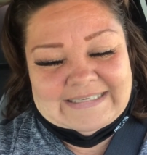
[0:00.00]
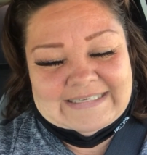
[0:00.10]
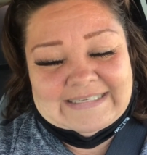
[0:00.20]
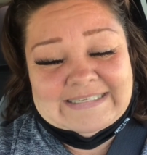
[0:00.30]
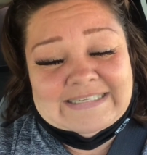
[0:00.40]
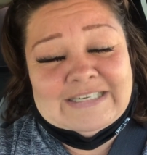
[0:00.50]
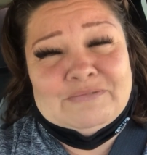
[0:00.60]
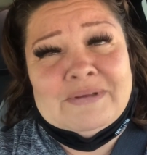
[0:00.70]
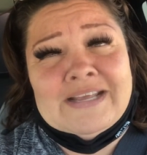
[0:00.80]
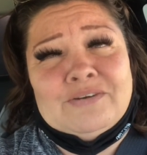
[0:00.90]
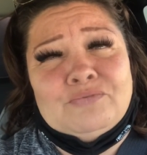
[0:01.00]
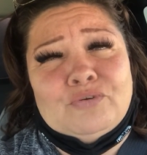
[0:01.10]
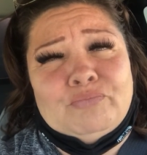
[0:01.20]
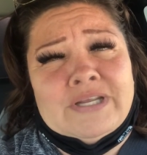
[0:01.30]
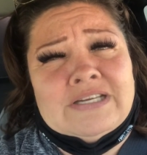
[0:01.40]
is it going to make a real
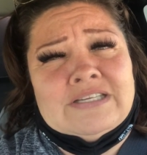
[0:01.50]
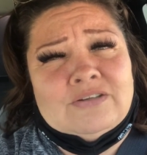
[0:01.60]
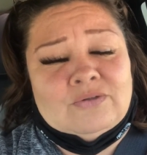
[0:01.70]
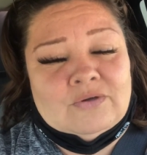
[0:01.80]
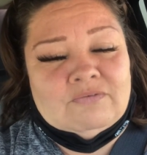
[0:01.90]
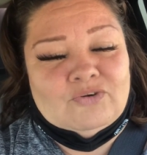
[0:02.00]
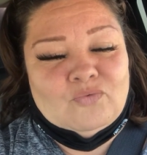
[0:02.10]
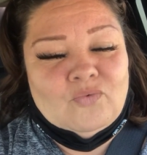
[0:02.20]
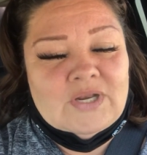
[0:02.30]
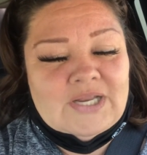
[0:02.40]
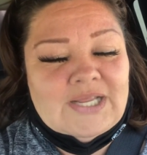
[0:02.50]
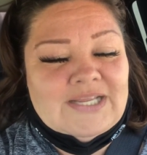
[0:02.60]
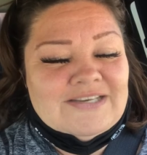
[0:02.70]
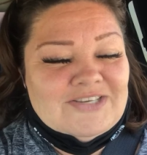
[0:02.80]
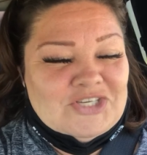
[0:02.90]
big deal over 1 inch?